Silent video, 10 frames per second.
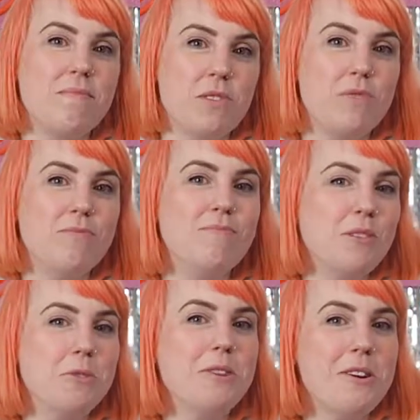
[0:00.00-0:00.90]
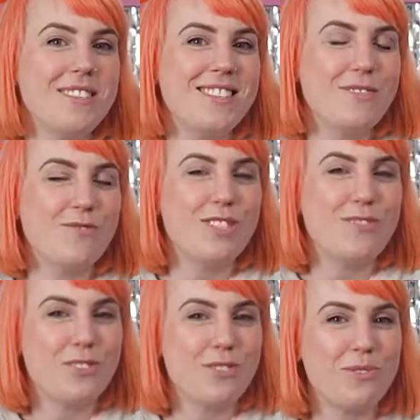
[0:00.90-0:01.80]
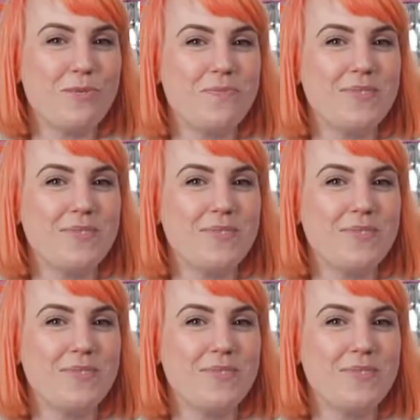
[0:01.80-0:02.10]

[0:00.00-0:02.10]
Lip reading: you'll notice a difference for sure.